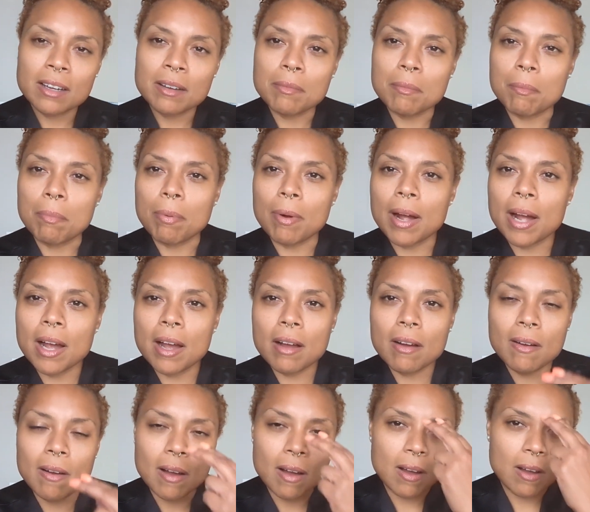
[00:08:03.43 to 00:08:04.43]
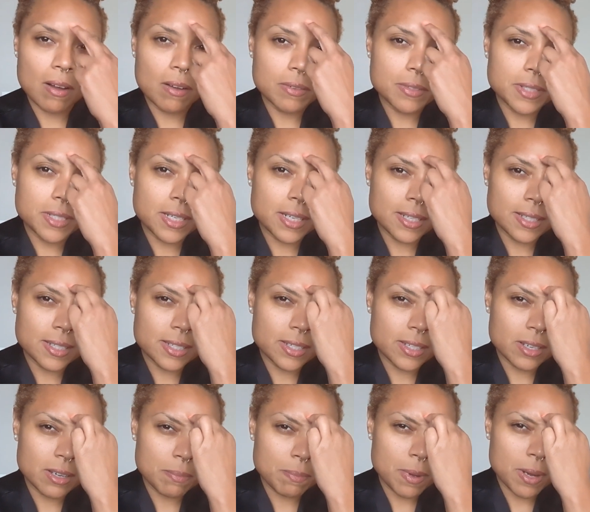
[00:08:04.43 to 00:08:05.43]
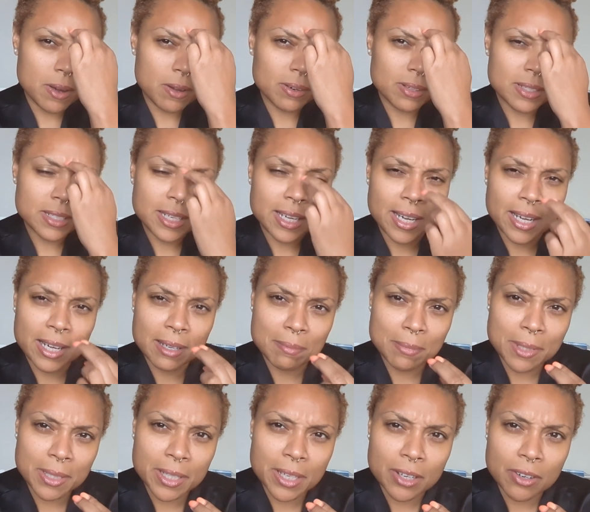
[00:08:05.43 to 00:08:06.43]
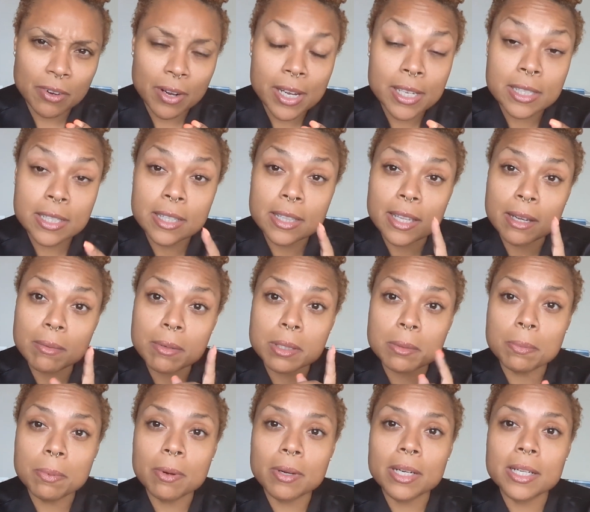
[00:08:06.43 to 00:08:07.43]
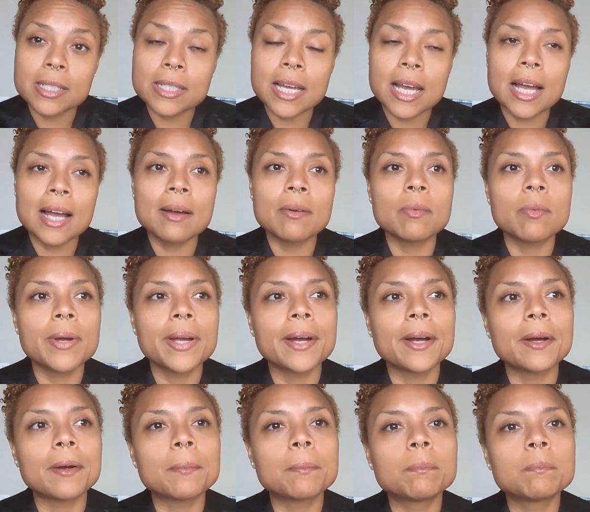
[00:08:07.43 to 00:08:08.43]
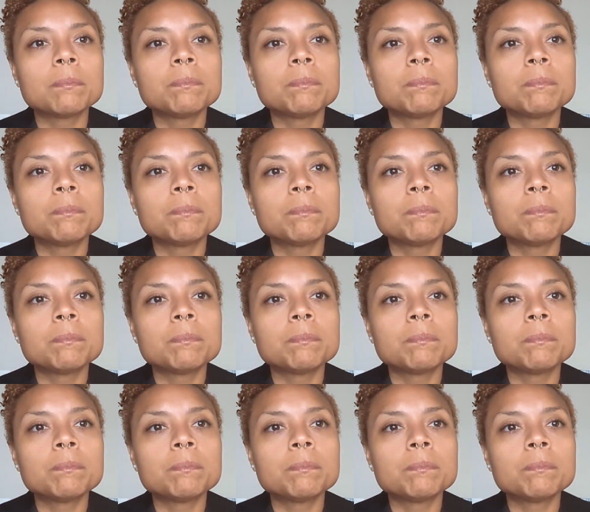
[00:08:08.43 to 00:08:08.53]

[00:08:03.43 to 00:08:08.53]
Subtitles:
brow all tensed up all the time, looking crazy. There was a point in time where